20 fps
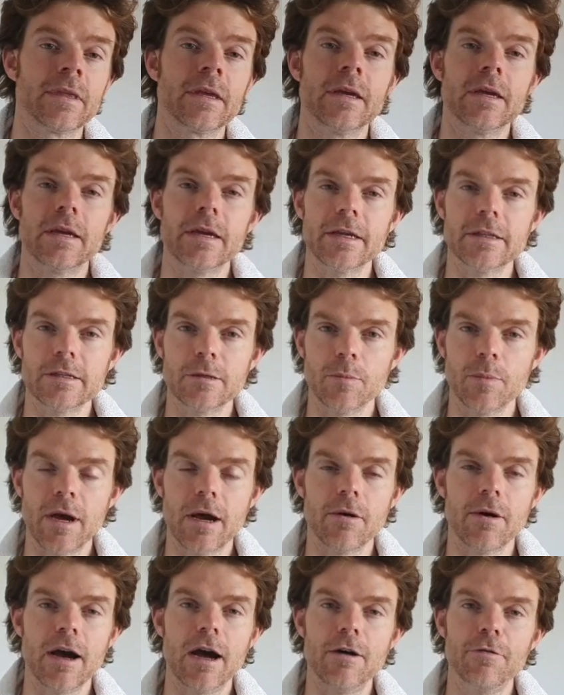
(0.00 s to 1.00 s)
It's
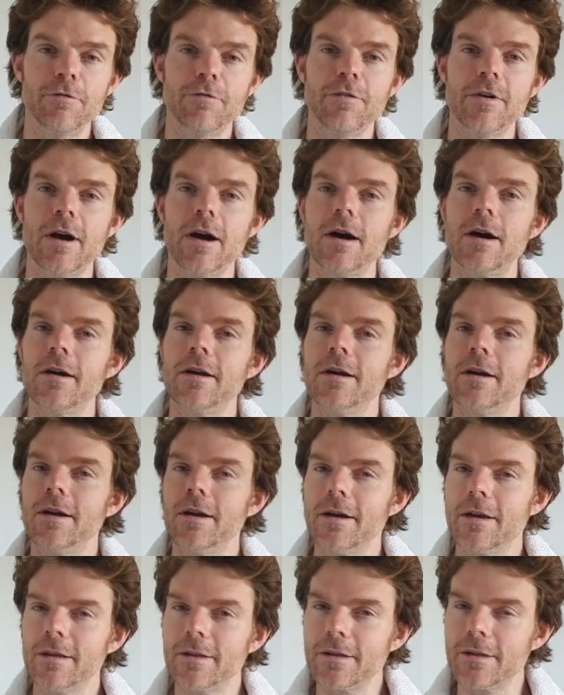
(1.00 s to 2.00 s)
about how far
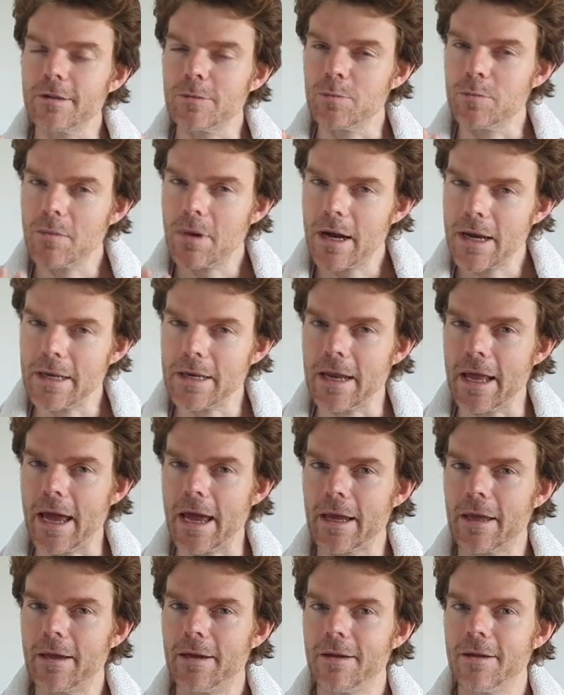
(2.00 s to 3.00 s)
does my
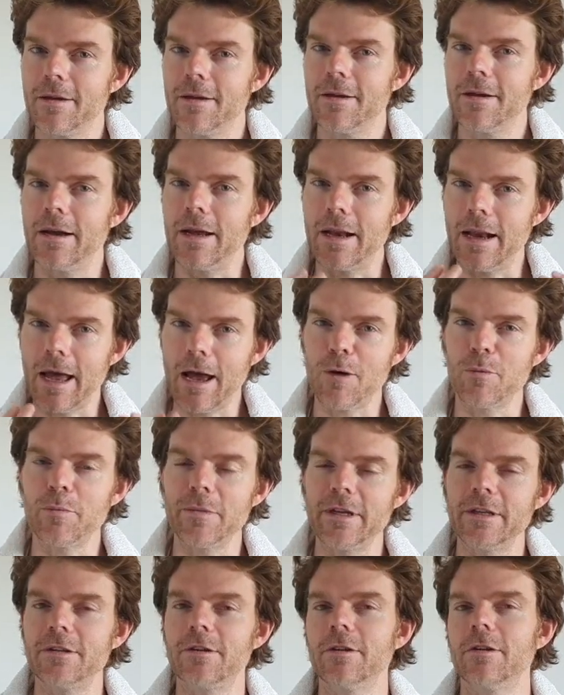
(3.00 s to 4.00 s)
neck allow
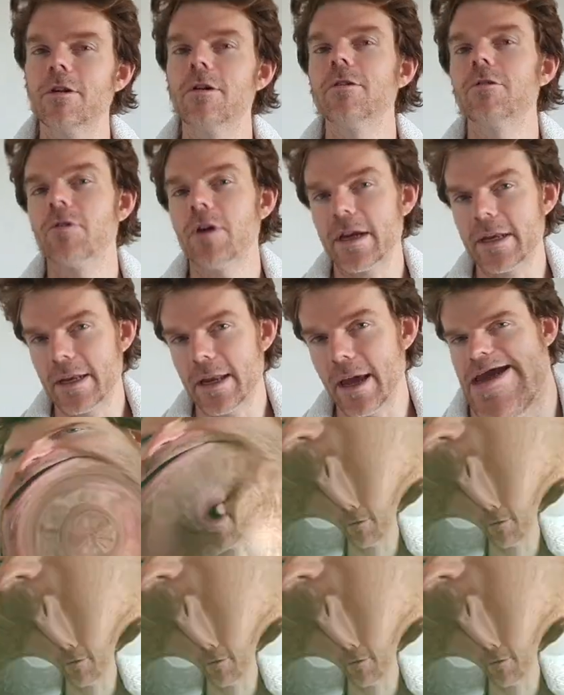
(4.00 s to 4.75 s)
me to go right now.